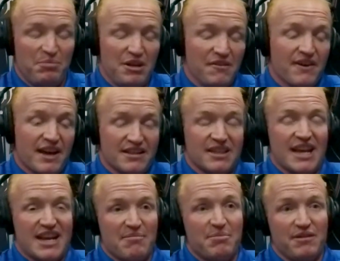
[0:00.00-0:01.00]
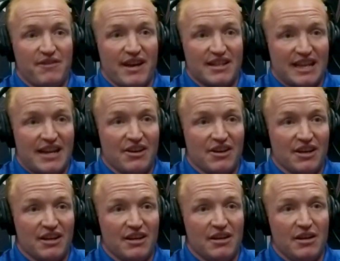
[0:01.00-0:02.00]
PFAS sand and PFAS
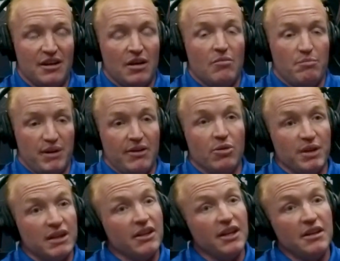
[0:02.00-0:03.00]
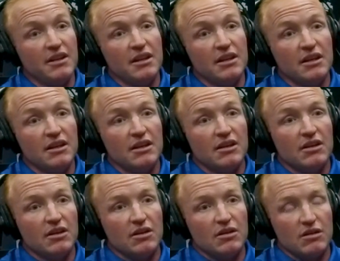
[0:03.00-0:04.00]
aggregate, but it'll be clean.
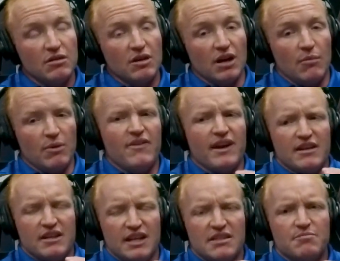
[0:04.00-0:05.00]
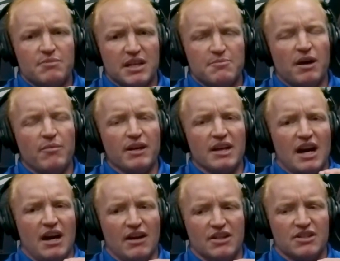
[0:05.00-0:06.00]
We've had it's public
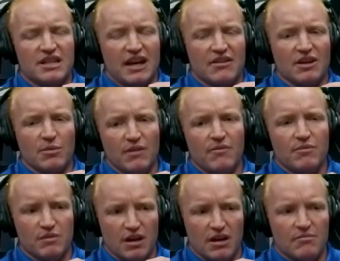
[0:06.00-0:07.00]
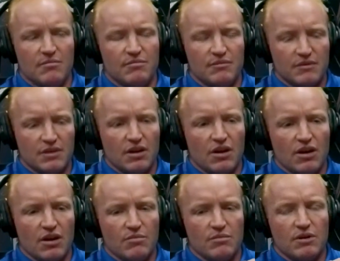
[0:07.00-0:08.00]
knowledge. It's out there.
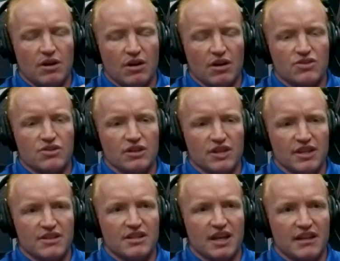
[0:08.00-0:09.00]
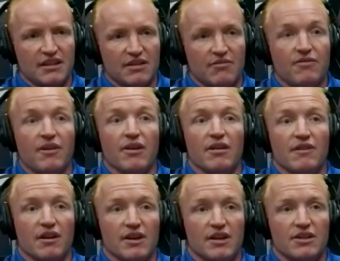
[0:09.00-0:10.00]
Our Australian site did a very,
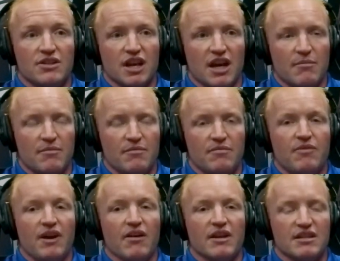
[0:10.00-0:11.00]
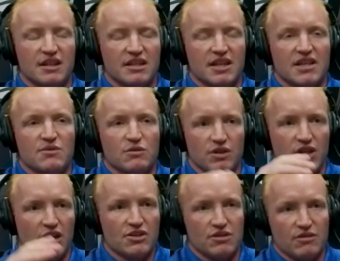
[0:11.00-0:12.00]
very good job, very successful
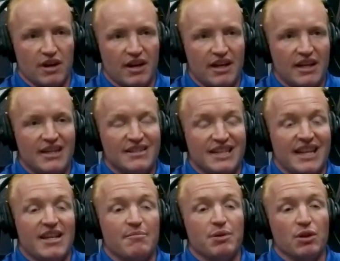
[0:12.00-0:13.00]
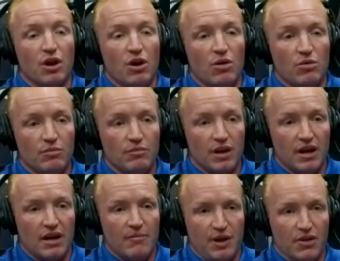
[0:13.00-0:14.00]
reduction rate to get it below
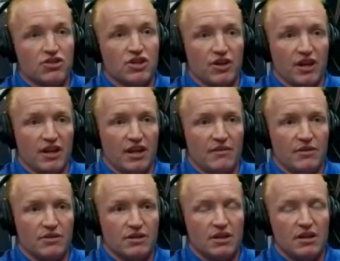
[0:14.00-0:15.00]
the Australian levels,